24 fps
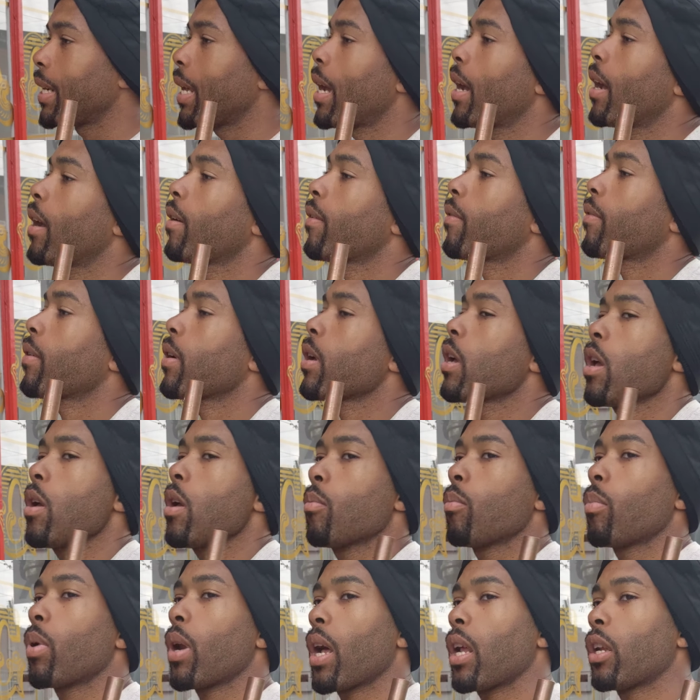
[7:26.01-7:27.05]
half,
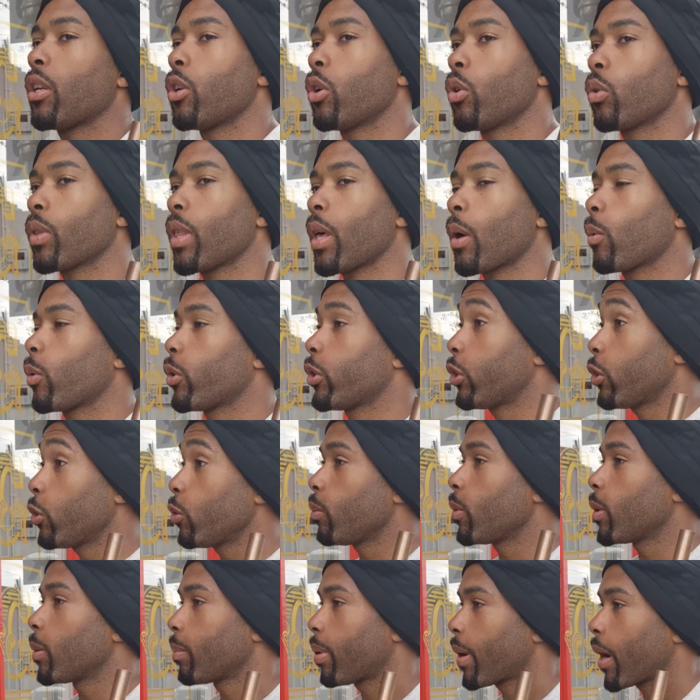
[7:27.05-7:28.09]
but I'll know that was
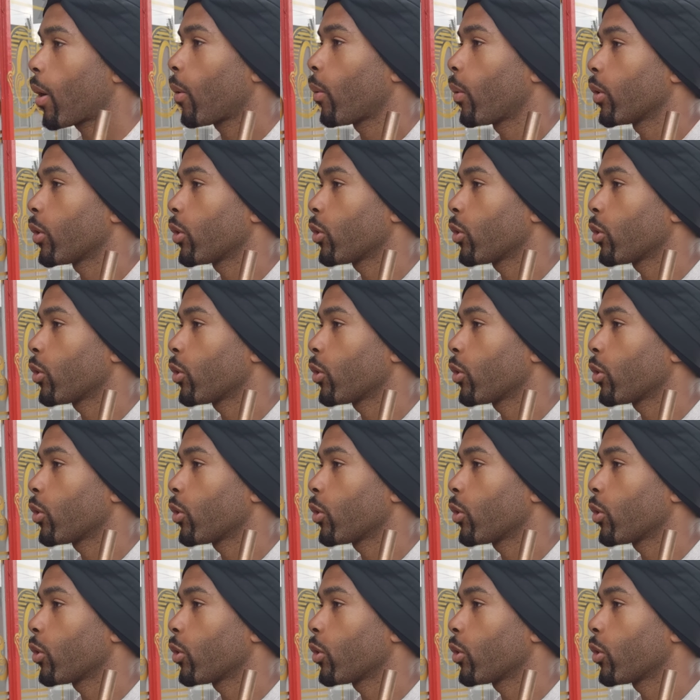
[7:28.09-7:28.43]
human power.